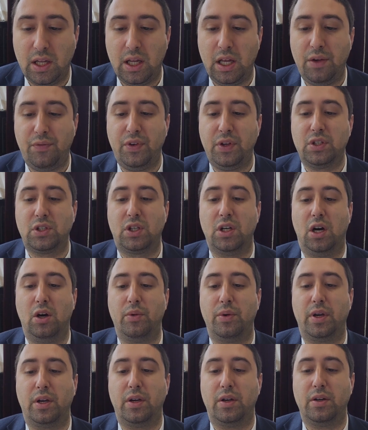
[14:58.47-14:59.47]
If he's
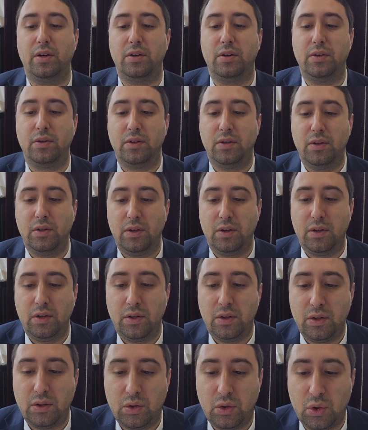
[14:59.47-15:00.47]
going
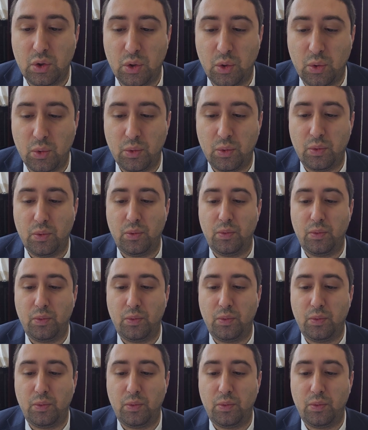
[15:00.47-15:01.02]
to,